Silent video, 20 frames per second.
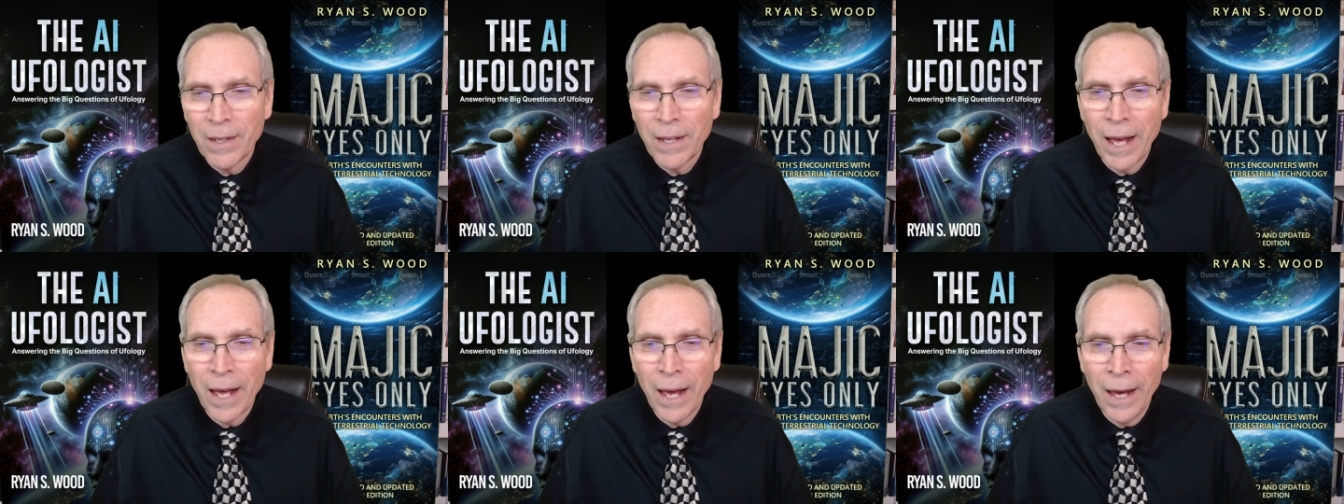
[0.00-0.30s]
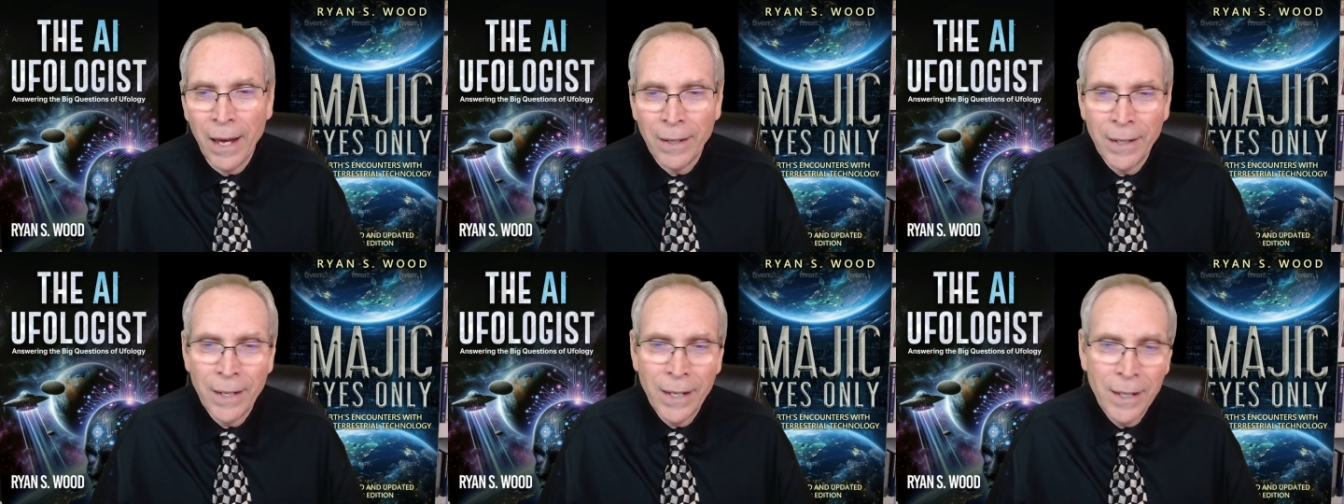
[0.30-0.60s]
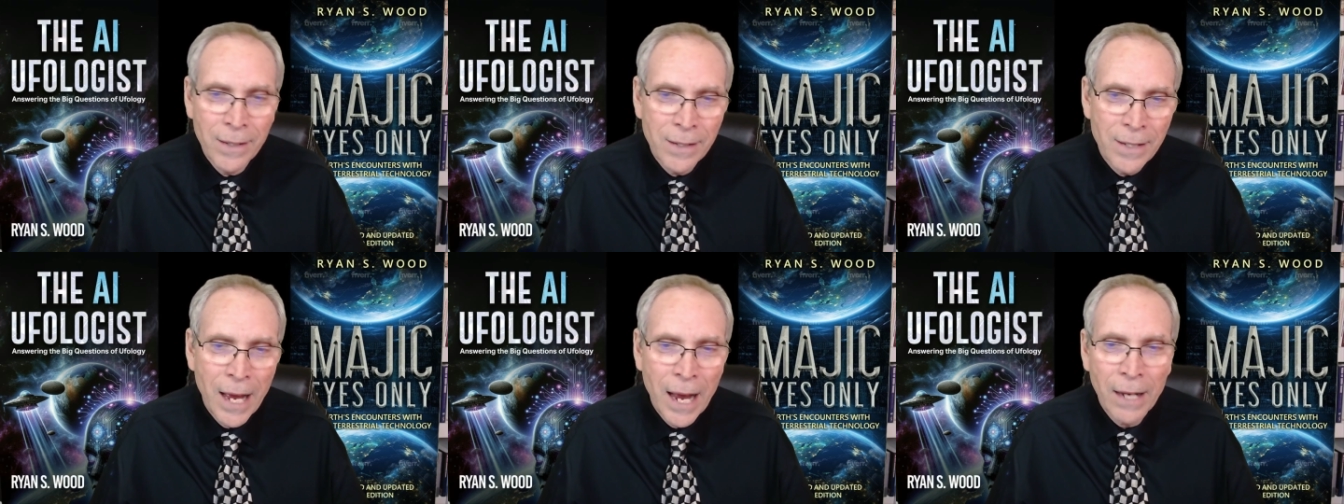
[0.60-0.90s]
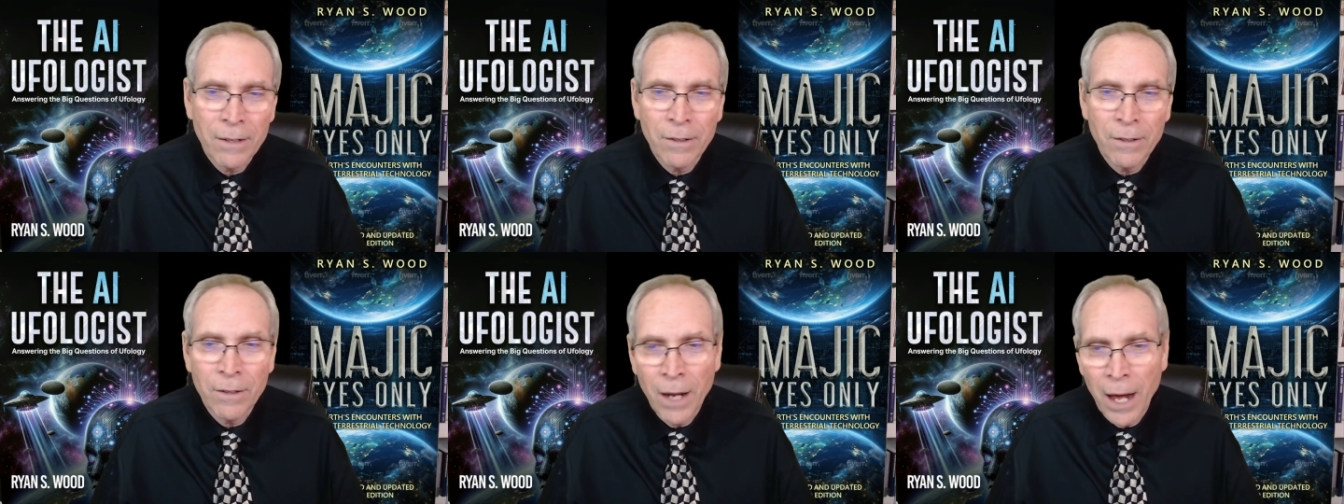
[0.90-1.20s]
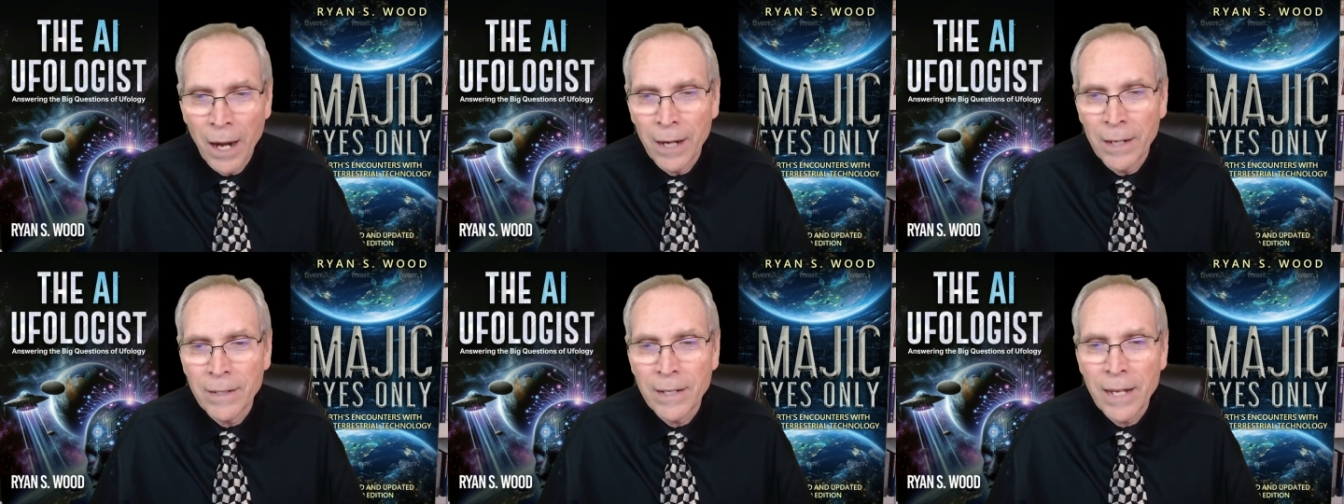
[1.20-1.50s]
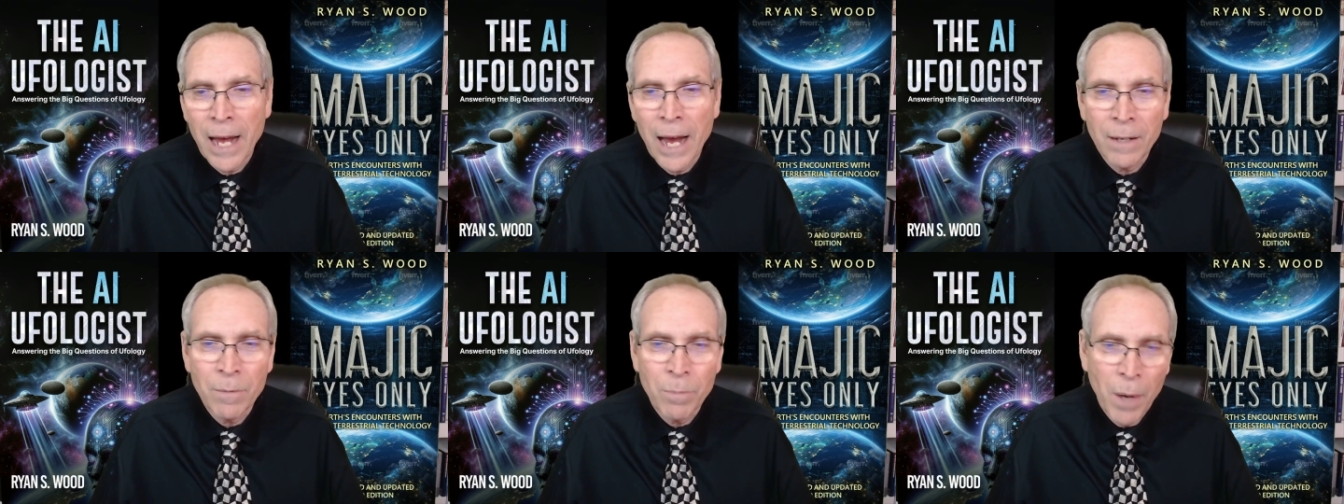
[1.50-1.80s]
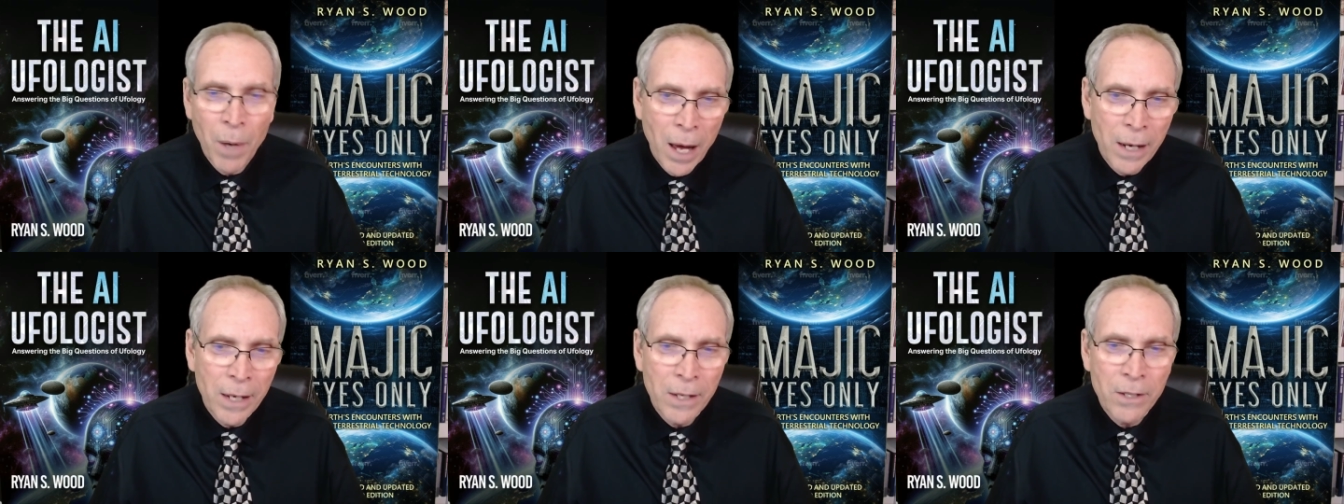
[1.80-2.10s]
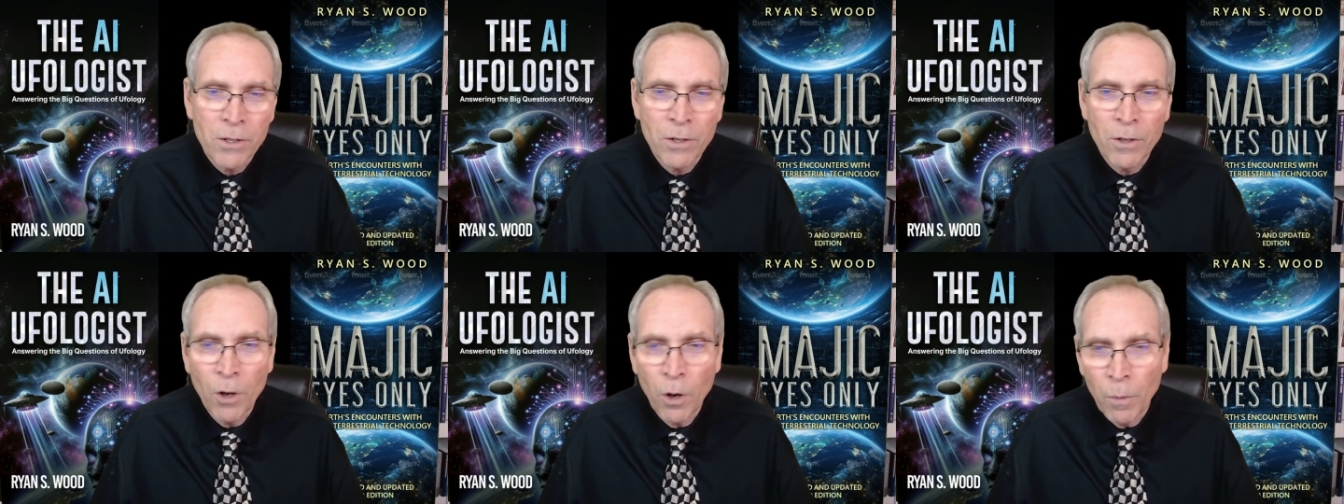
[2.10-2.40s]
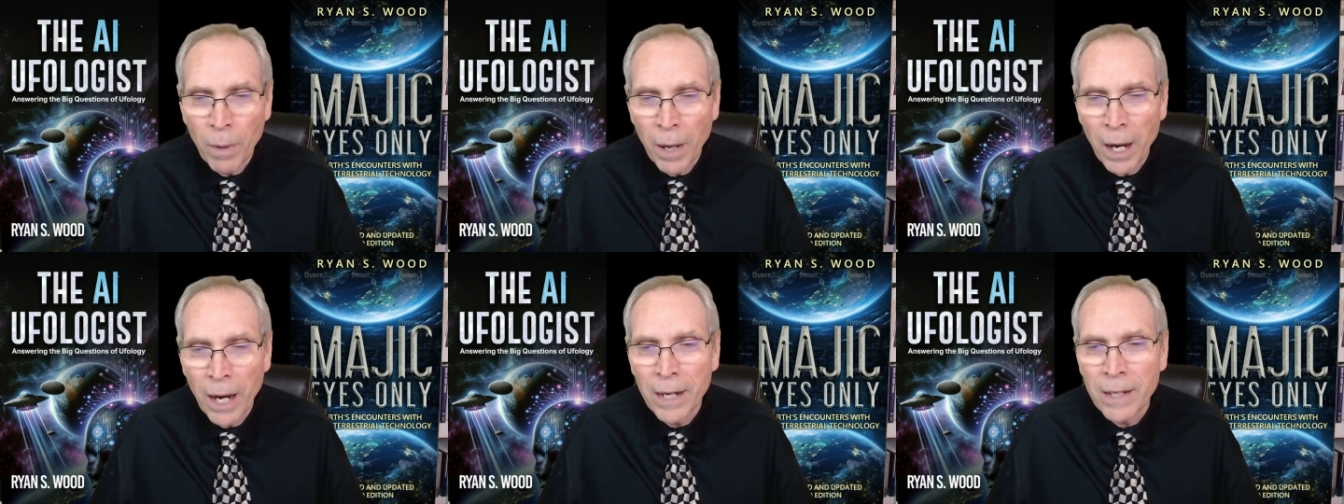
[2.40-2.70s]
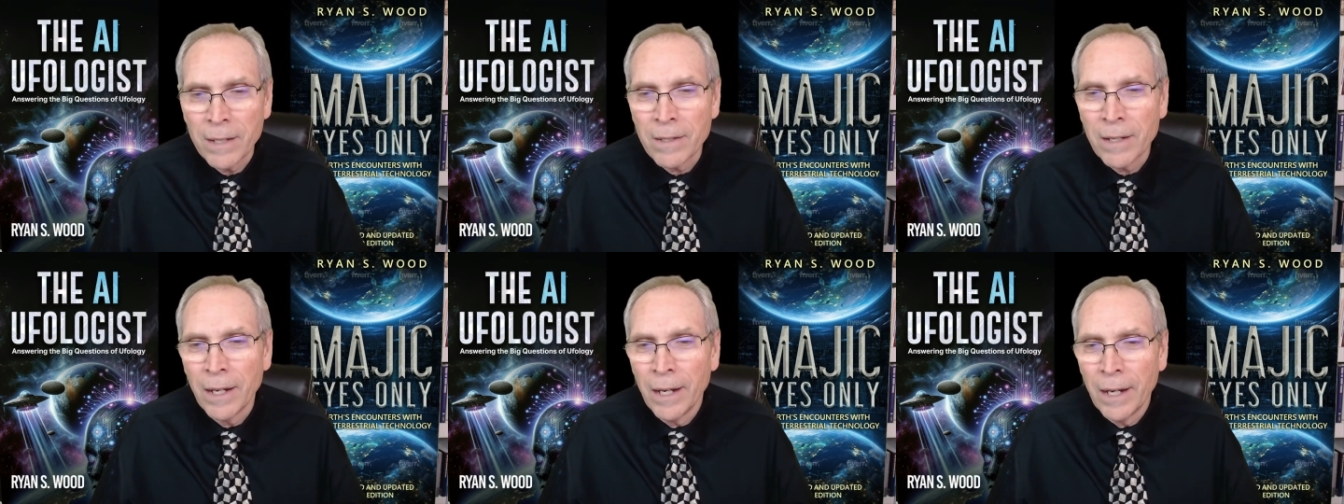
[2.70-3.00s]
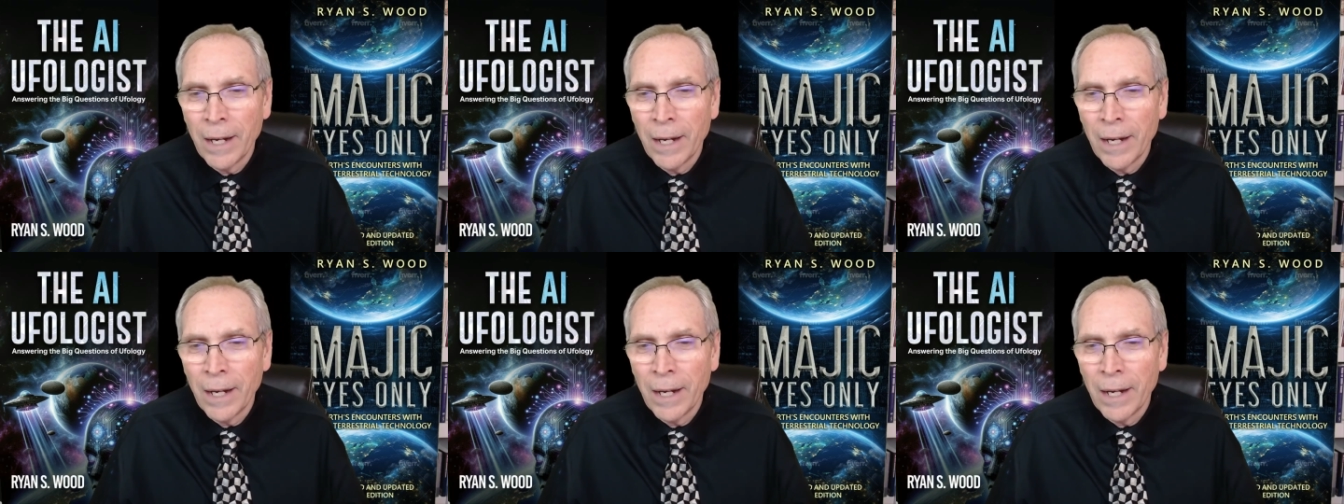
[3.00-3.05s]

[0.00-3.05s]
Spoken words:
and intact or not intact, bodies or no bodies,